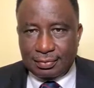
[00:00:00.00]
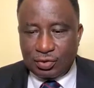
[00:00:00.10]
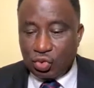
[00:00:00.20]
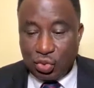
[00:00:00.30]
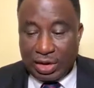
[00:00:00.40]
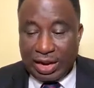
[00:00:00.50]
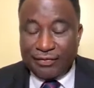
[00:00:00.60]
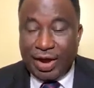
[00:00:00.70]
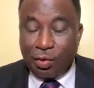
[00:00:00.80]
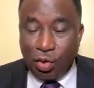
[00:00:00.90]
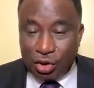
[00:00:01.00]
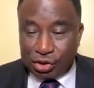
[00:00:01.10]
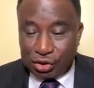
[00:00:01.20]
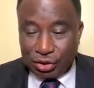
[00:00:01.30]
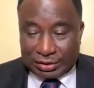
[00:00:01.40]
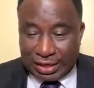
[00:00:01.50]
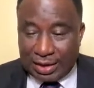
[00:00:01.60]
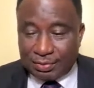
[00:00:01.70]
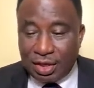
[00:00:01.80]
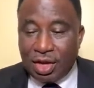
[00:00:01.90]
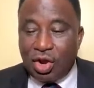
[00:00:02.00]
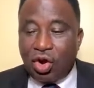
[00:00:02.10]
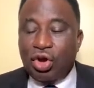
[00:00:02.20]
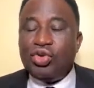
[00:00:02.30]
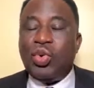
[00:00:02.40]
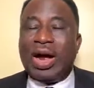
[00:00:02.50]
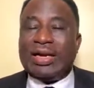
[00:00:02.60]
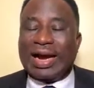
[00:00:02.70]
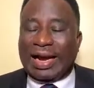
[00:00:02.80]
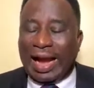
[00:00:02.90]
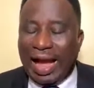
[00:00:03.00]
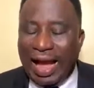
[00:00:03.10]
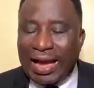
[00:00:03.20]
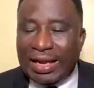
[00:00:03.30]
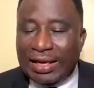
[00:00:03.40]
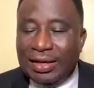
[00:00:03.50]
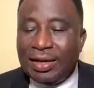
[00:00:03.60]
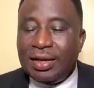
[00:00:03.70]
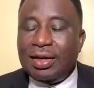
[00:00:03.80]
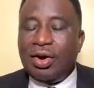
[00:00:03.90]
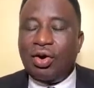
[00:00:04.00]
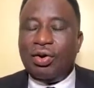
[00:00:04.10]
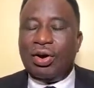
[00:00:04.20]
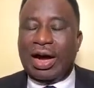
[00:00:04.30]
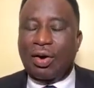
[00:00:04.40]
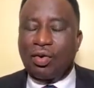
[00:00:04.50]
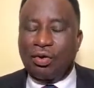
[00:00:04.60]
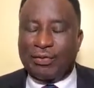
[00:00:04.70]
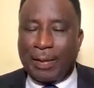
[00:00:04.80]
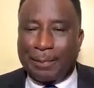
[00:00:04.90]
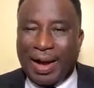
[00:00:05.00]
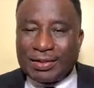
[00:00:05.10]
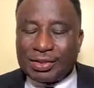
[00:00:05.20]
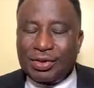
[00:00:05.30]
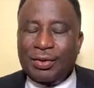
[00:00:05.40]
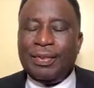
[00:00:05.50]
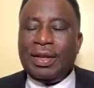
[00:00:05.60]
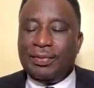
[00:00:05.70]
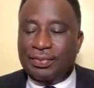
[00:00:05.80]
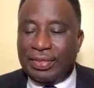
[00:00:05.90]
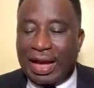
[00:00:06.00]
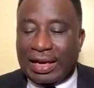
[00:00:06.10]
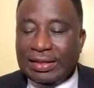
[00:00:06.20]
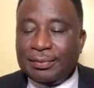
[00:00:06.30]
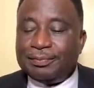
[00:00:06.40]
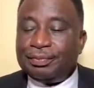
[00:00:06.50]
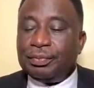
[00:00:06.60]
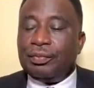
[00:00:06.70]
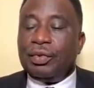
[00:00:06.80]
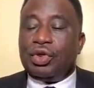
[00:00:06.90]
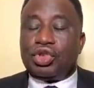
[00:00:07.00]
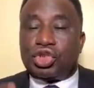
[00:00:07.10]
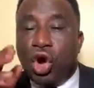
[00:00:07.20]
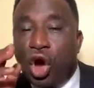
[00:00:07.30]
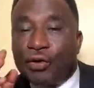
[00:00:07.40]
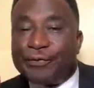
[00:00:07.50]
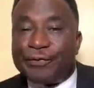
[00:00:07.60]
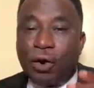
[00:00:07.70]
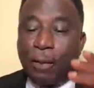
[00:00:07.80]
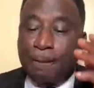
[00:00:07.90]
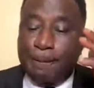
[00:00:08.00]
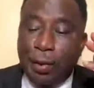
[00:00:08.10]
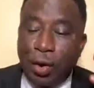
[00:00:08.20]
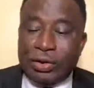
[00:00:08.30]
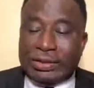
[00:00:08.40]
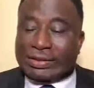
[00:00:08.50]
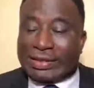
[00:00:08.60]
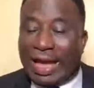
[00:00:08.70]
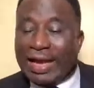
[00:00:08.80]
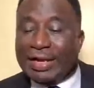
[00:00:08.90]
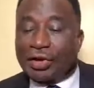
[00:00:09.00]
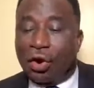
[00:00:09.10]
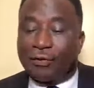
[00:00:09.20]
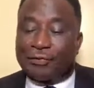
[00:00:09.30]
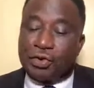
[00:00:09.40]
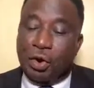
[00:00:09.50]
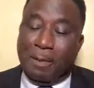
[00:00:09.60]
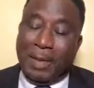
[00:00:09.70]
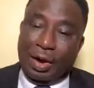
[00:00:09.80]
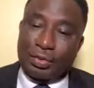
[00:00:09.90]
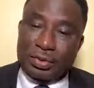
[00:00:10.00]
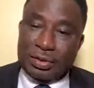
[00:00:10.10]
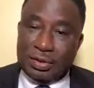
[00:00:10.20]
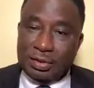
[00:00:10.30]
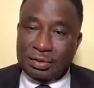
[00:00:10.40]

You never watch your steps, or you are the kind of a person that talk from both sides of your mouth.